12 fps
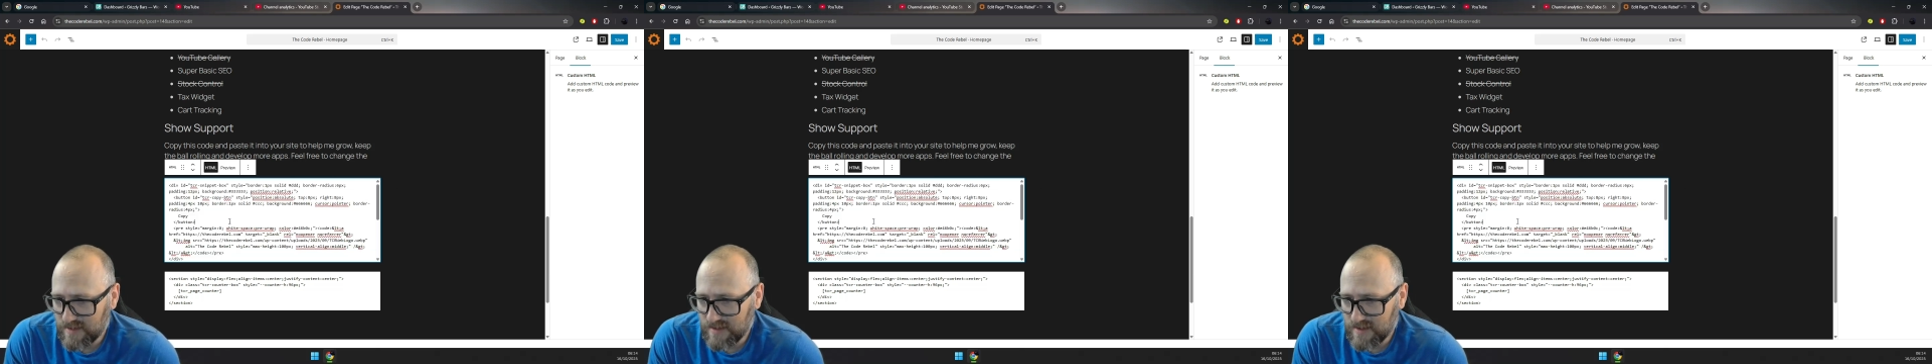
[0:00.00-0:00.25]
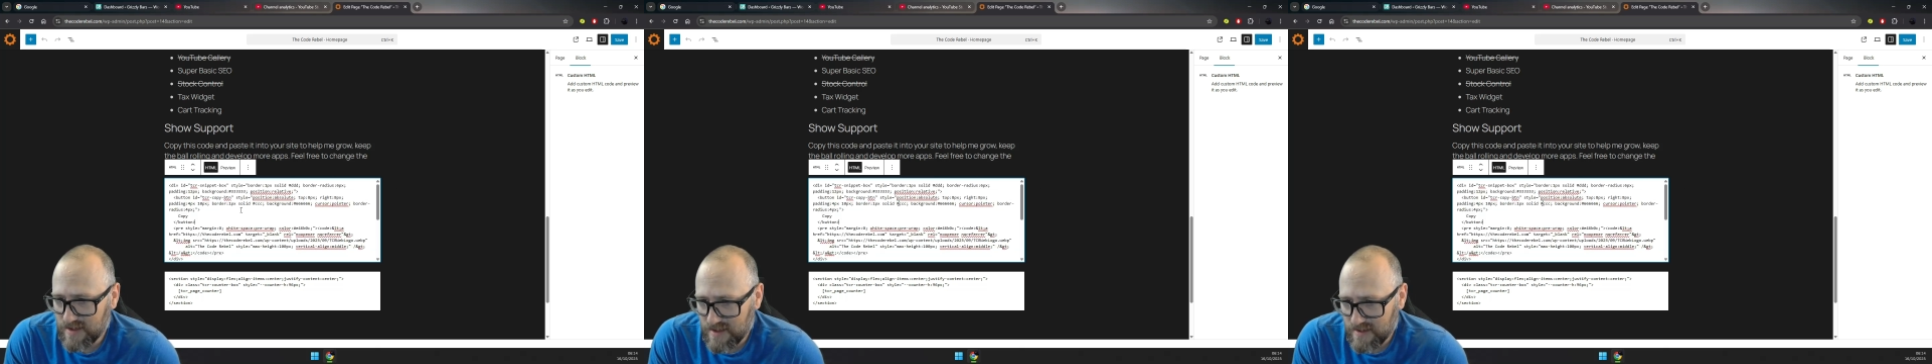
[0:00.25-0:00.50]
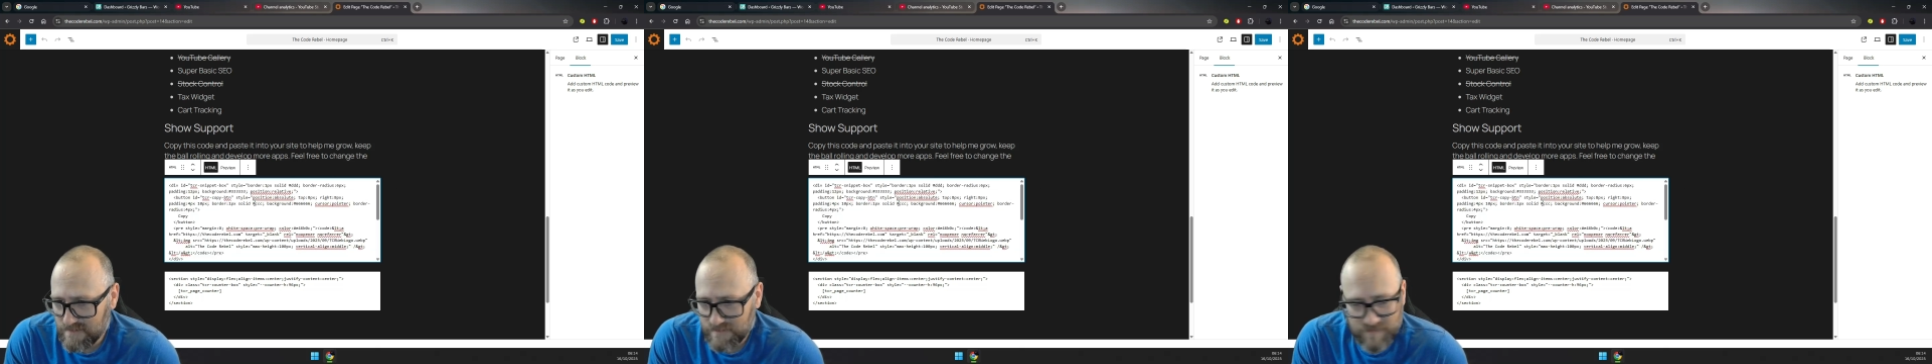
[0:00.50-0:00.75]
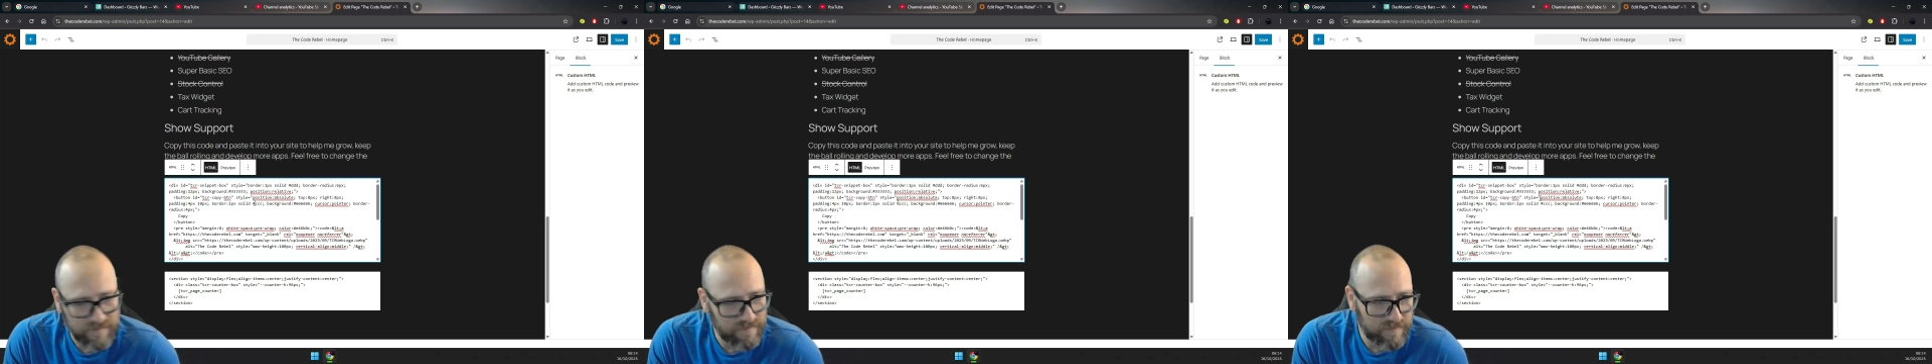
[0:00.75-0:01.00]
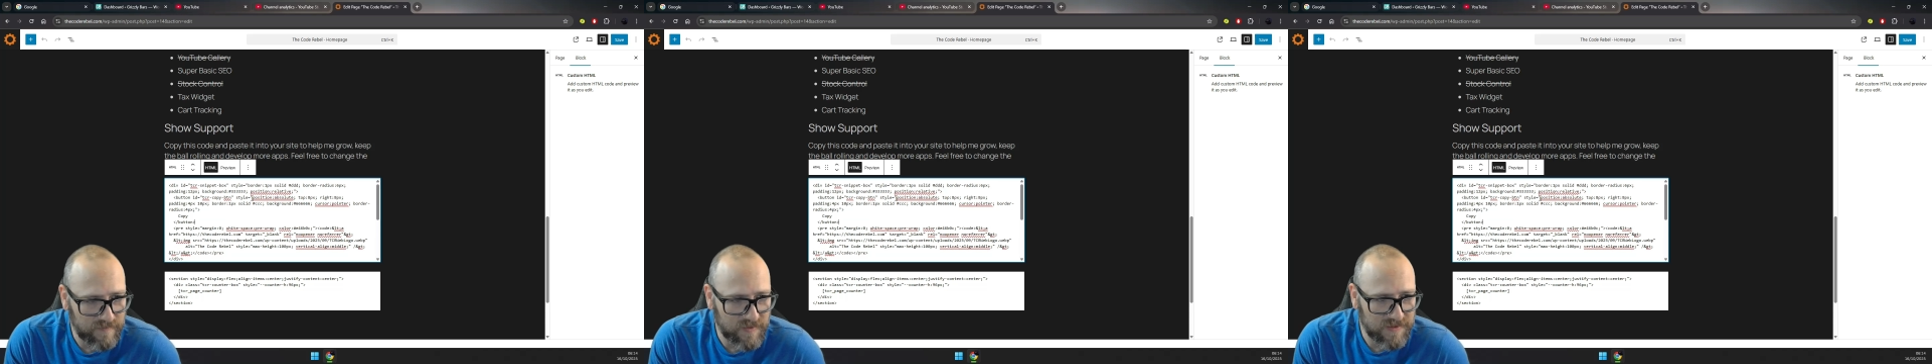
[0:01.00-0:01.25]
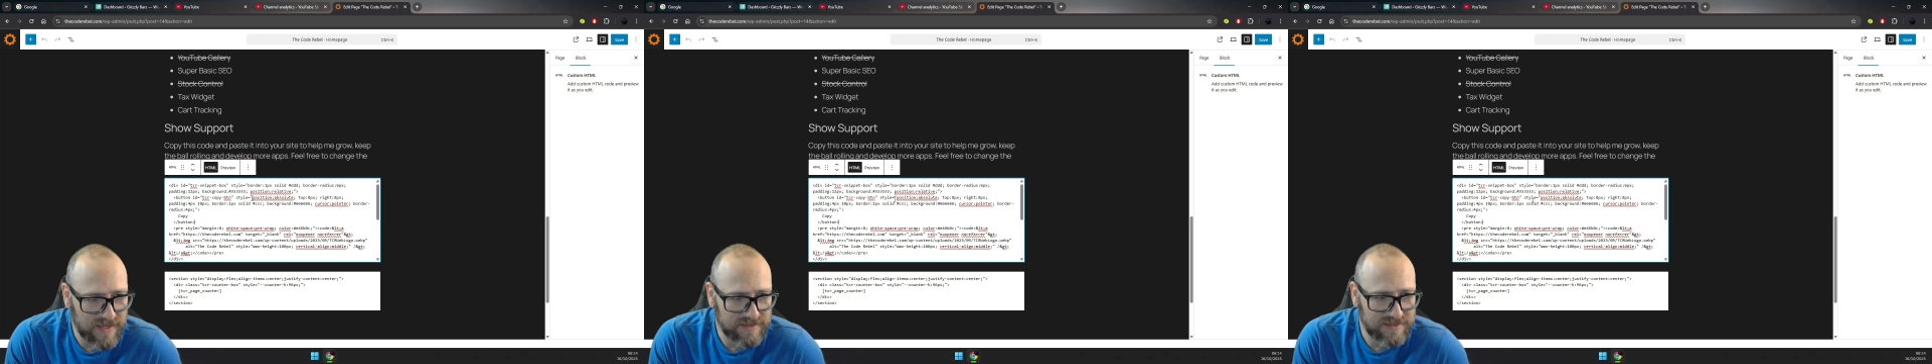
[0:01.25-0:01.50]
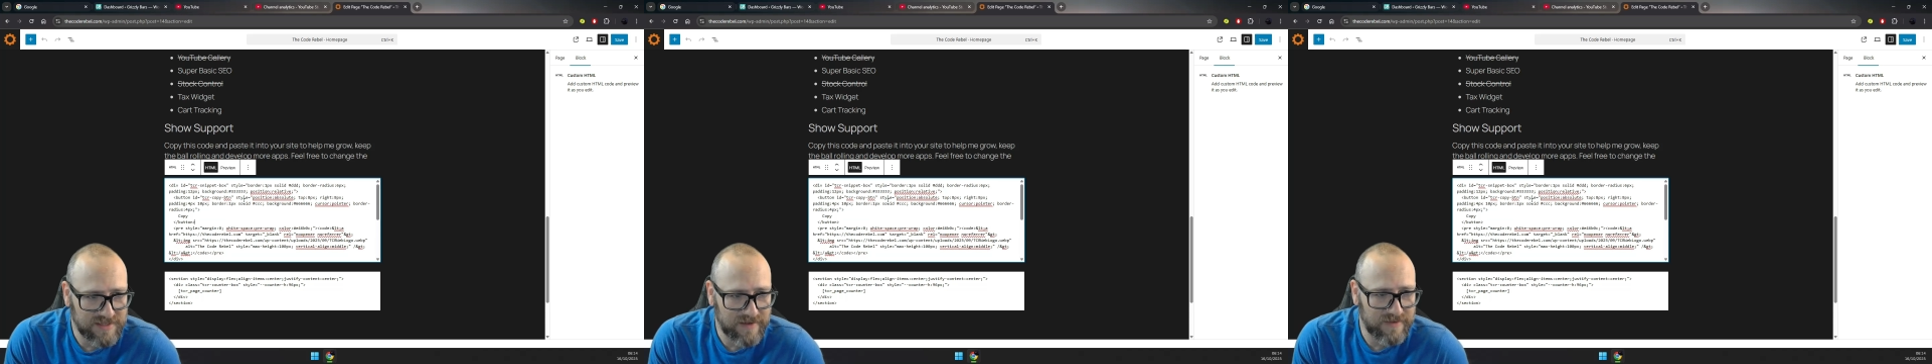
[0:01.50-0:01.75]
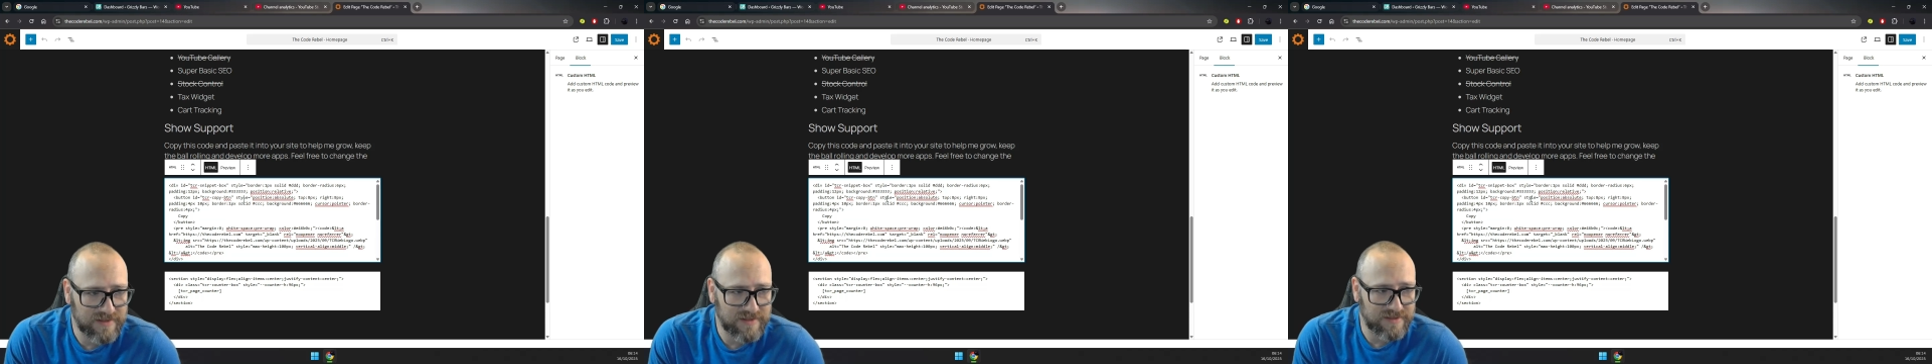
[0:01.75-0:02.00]
But that's down
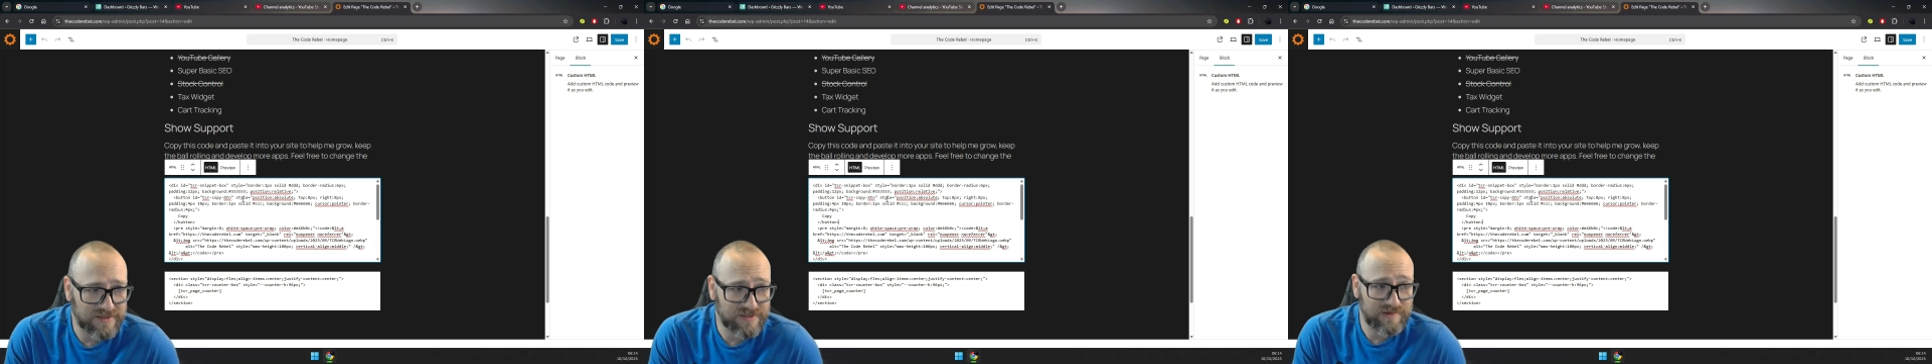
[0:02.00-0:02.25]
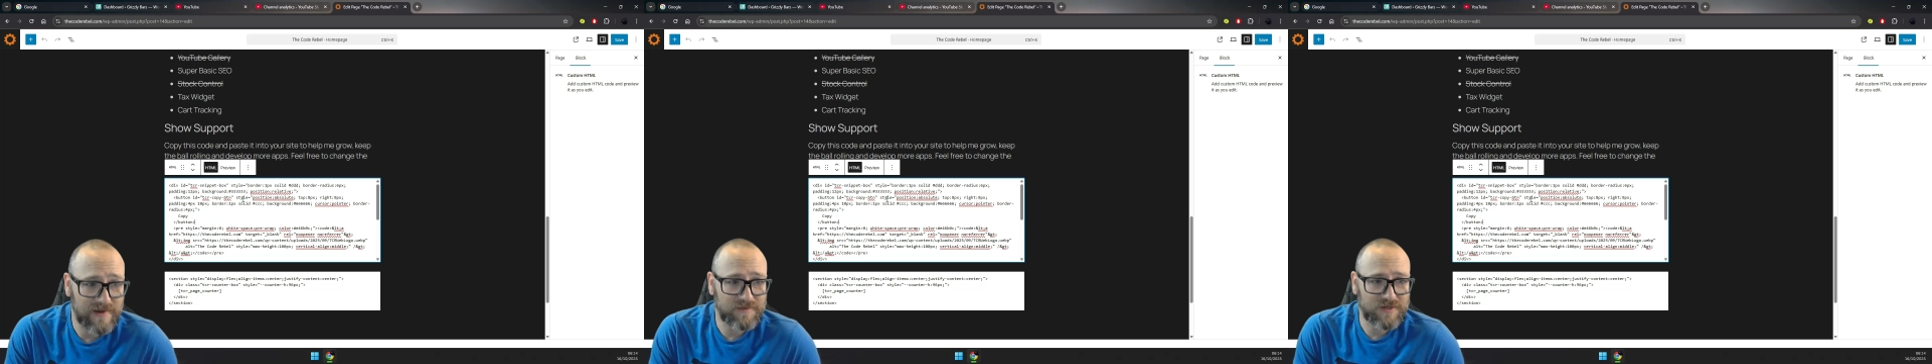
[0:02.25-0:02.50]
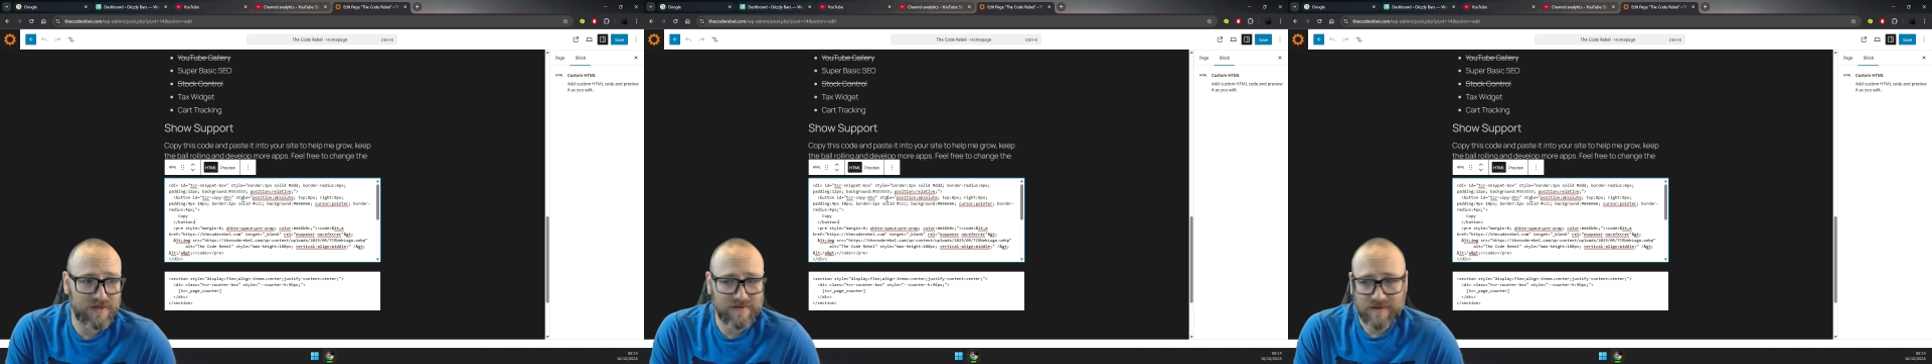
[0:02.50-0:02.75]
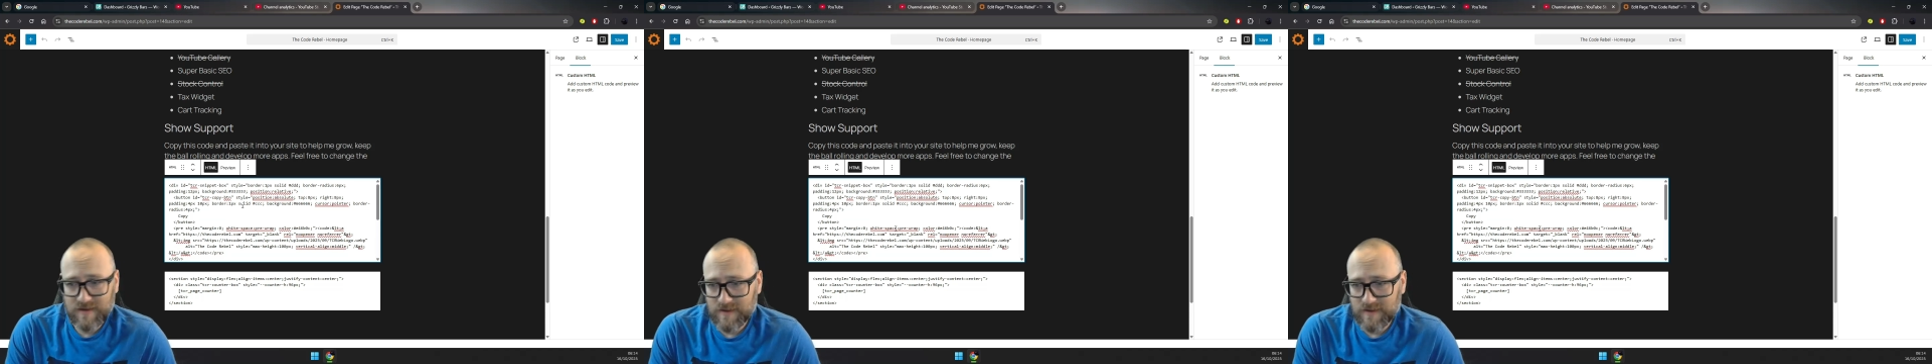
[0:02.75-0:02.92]
in the description.